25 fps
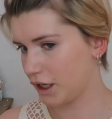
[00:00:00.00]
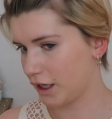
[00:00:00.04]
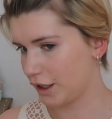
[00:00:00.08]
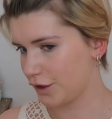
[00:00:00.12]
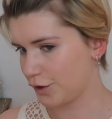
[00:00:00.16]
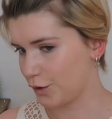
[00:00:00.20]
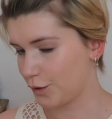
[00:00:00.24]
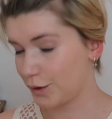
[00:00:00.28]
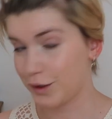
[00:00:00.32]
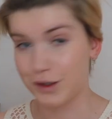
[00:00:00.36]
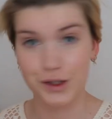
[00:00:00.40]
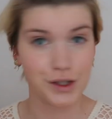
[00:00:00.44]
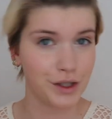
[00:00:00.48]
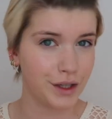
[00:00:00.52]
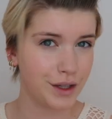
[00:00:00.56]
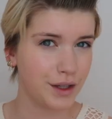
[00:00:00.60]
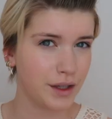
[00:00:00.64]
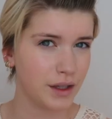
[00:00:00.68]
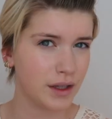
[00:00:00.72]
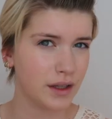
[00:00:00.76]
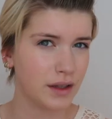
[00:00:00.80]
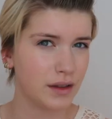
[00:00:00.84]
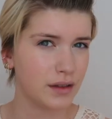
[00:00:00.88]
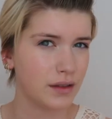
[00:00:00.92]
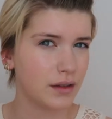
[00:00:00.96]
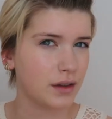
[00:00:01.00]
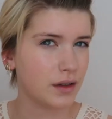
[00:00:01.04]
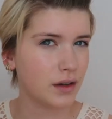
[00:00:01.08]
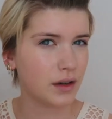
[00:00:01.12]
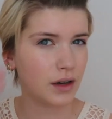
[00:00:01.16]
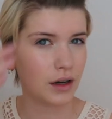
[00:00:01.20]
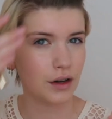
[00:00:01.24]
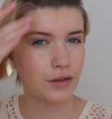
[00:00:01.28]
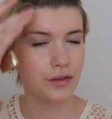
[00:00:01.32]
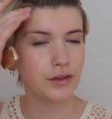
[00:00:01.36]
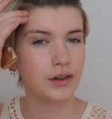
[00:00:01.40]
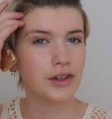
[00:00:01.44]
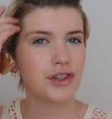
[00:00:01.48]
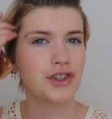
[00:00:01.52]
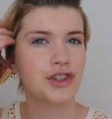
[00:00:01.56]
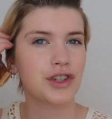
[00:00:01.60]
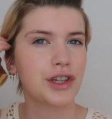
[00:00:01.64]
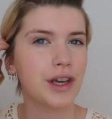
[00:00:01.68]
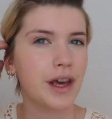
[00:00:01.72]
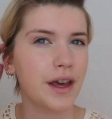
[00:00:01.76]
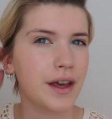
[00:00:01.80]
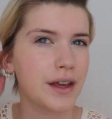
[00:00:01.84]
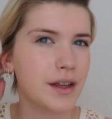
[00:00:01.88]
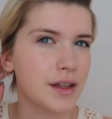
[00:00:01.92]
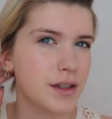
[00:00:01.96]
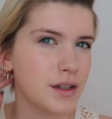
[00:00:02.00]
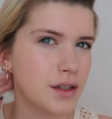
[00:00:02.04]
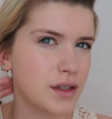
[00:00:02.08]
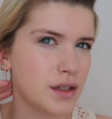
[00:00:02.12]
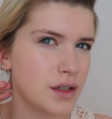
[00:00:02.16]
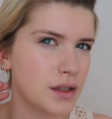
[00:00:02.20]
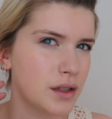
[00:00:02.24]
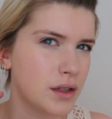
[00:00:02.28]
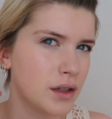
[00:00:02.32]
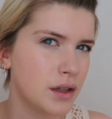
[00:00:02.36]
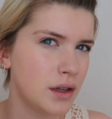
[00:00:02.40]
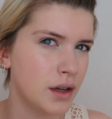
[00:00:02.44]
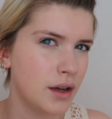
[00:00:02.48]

As you can see, the coverage is